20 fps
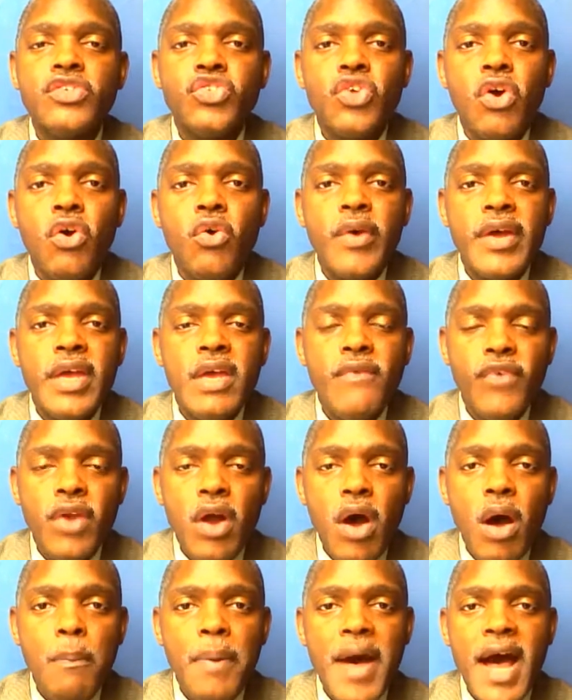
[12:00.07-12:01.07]
So, if at
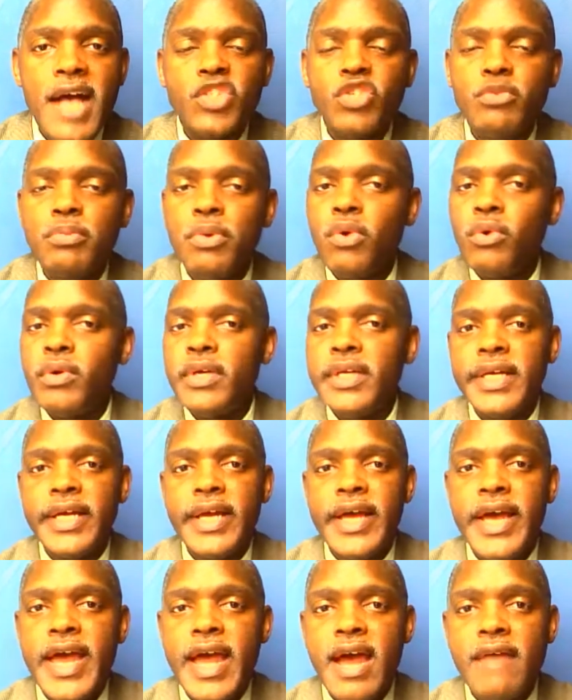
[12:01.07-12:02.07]
all possible,
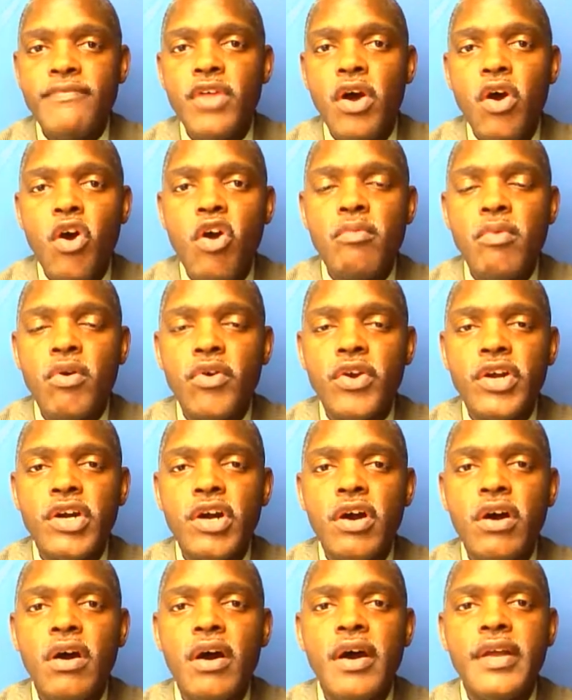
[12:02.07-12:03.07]
have the homeowner
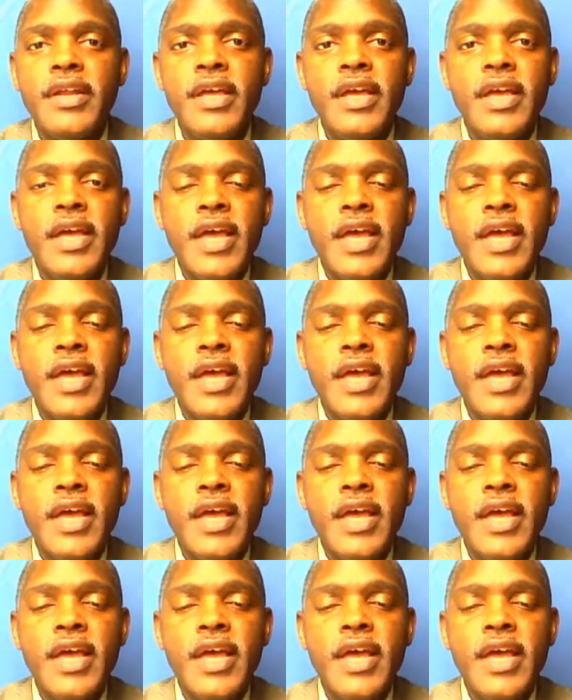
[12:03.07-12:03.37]
gone,